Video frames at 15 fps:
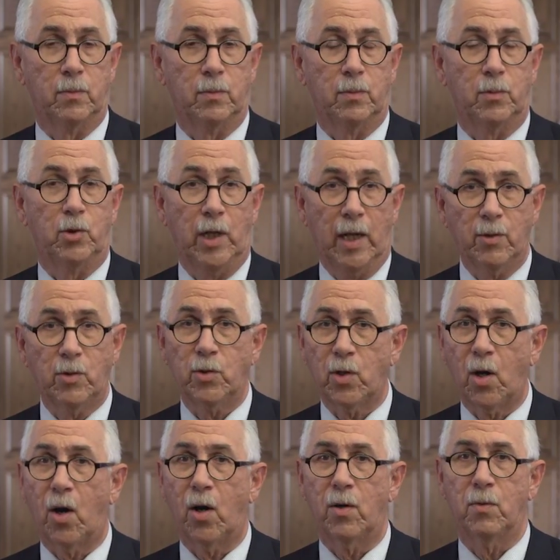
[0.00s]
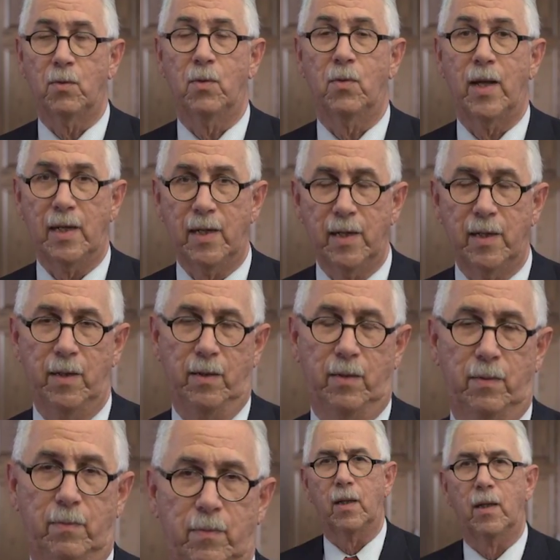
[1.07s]
Chances are they didn't.
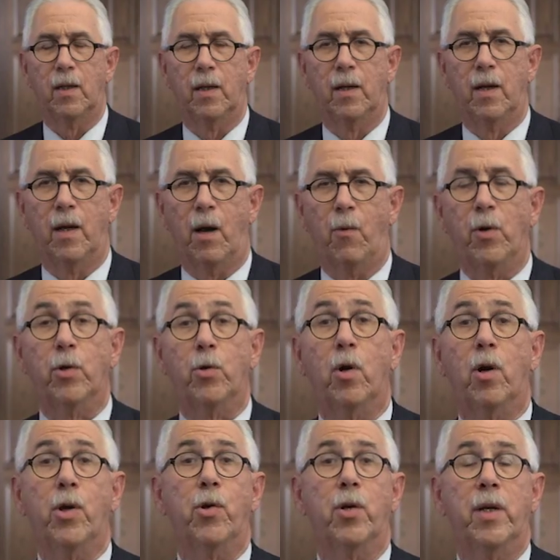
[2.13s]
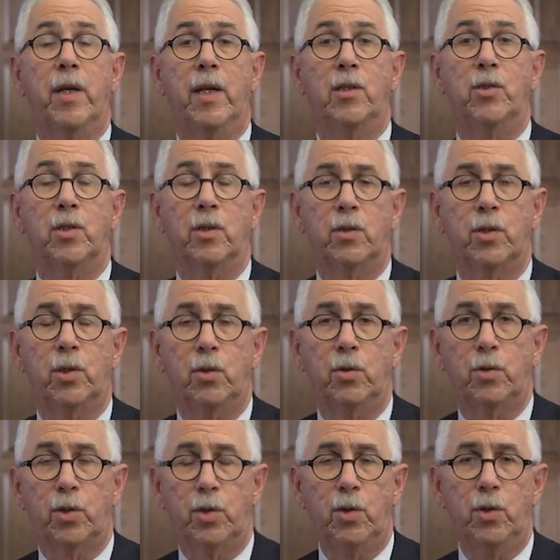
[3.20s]
I want to draw your attention to
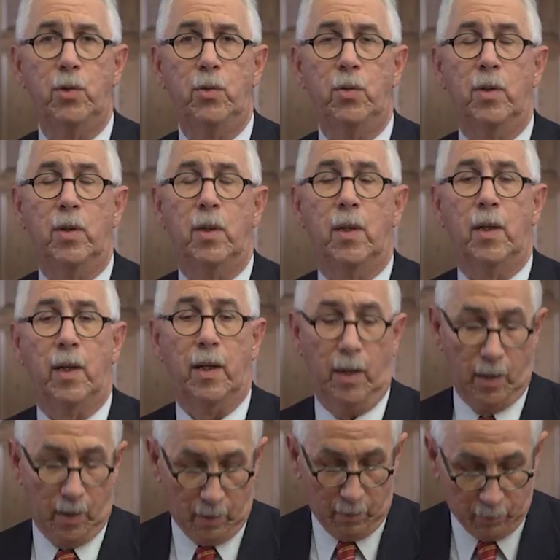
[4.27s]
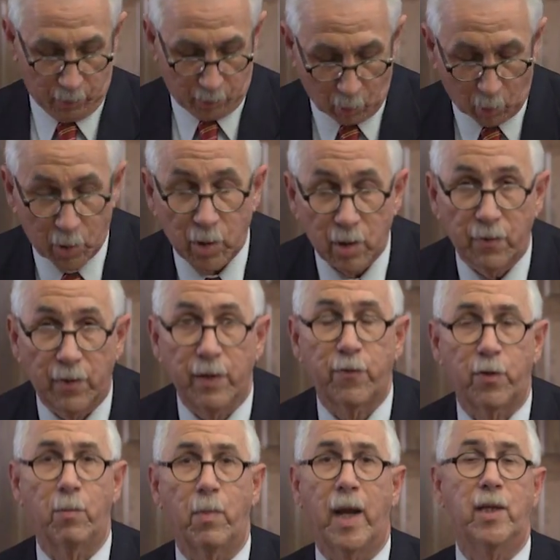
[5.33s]
two sources of
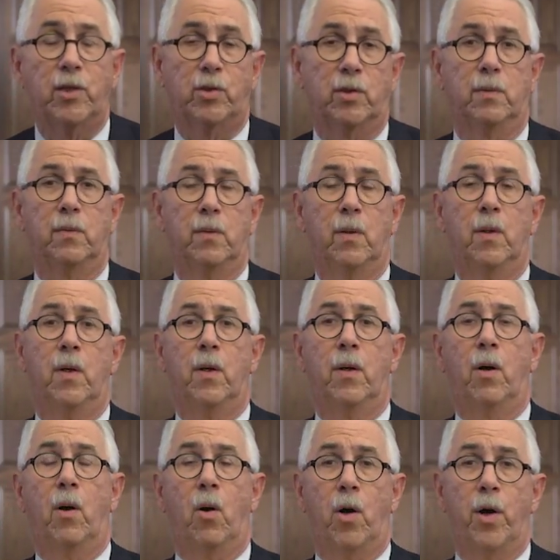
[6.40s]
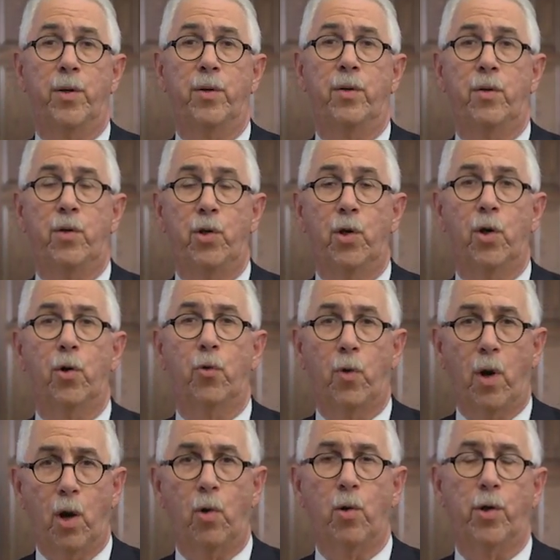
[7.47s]
information on your
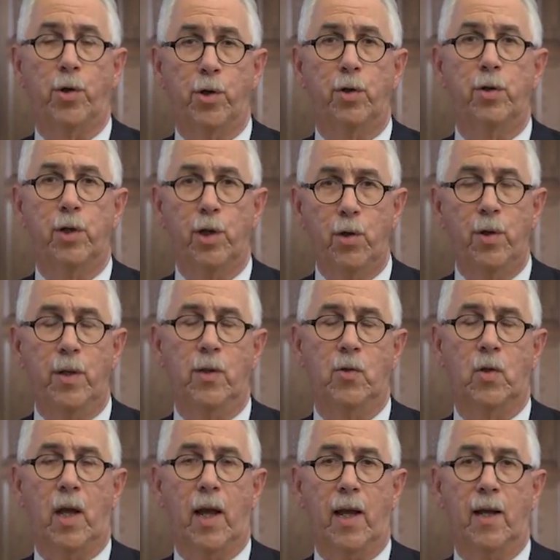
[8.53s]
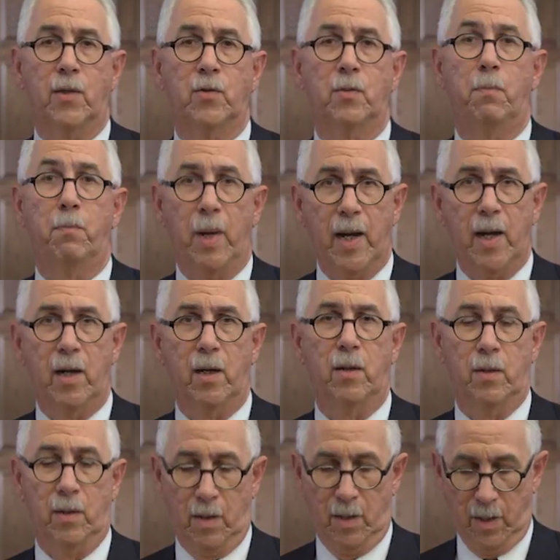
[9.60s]
role or your duties as mayor
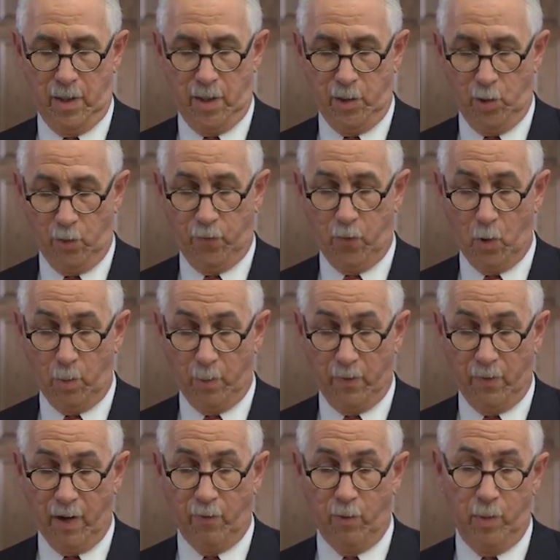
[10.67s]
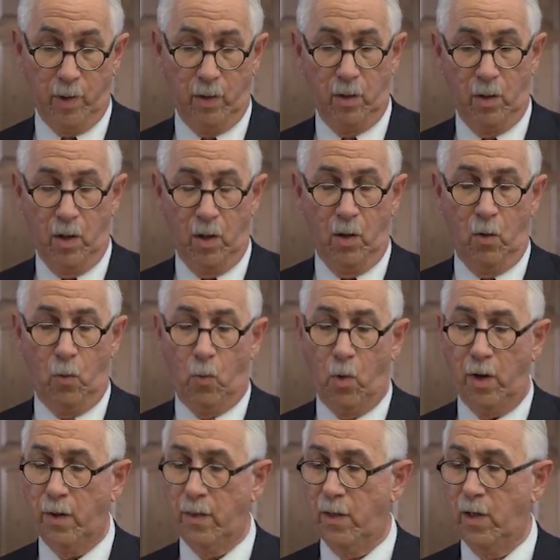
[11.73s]
in your form of government. One
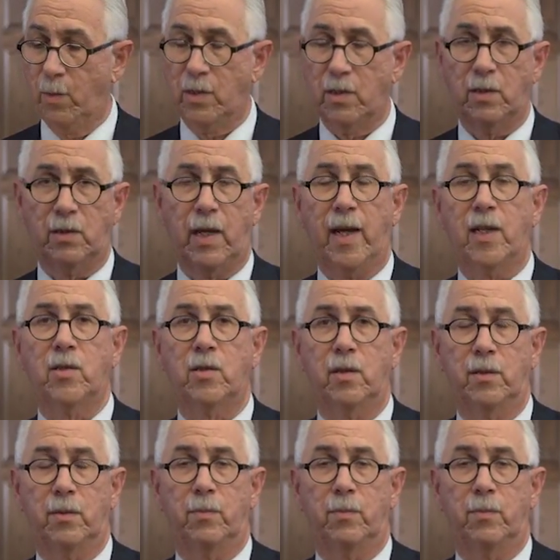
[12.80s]
of them is this excellent